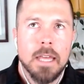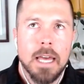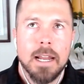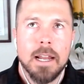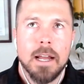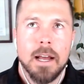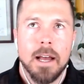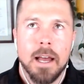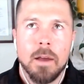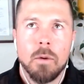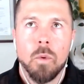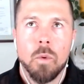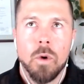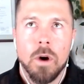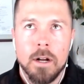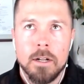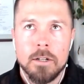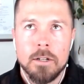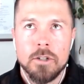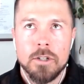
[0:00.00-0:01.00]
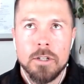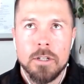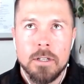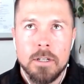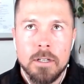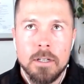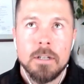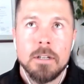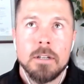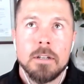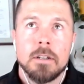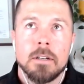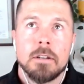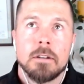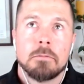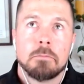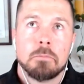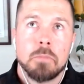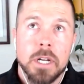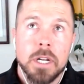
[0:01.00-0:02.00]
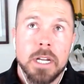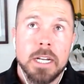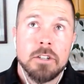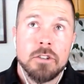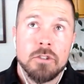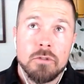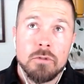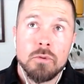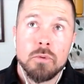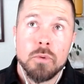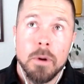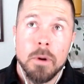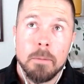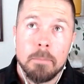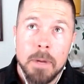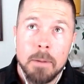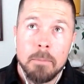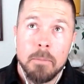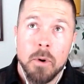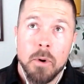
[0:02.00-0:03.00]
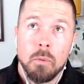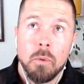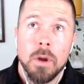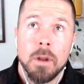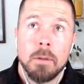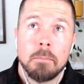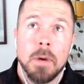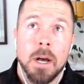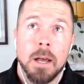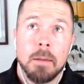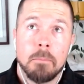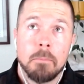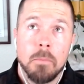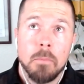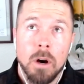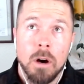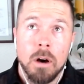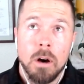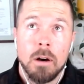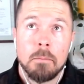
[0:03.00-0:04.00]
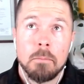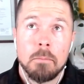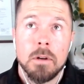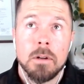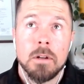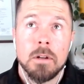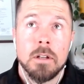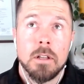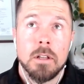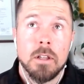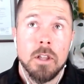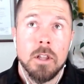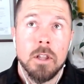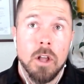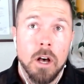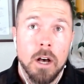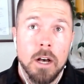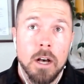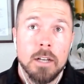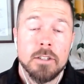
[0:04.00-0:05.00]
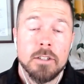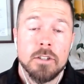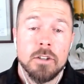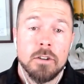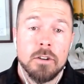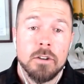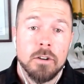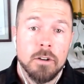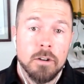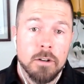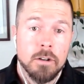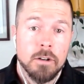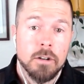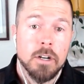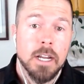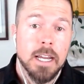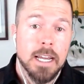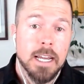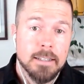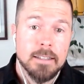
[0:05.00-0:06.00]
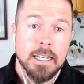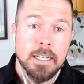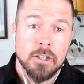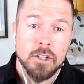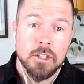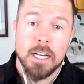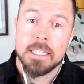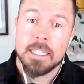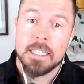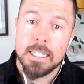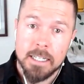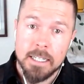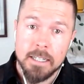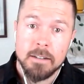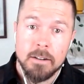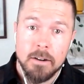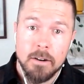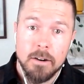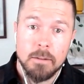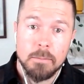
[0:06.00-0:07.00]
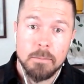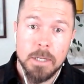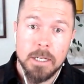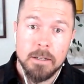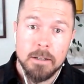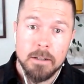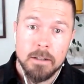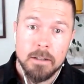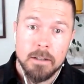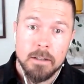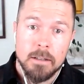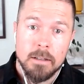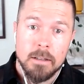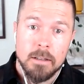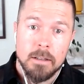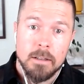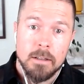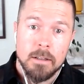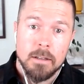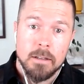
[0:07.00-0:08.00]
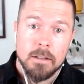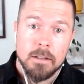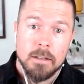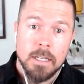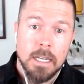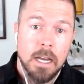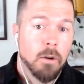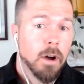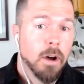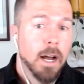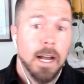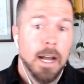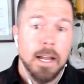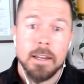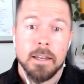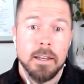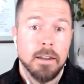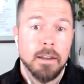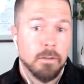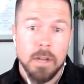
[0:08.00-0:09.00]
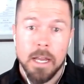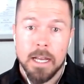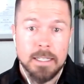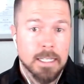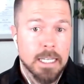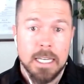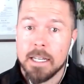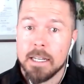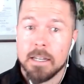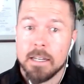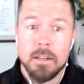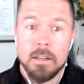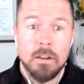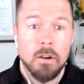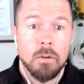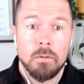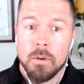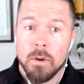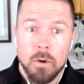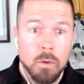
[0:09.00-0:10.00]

but I do remember when my mom lost her SHIT on me. Now, I didn't, as a kid, don't know because, you know,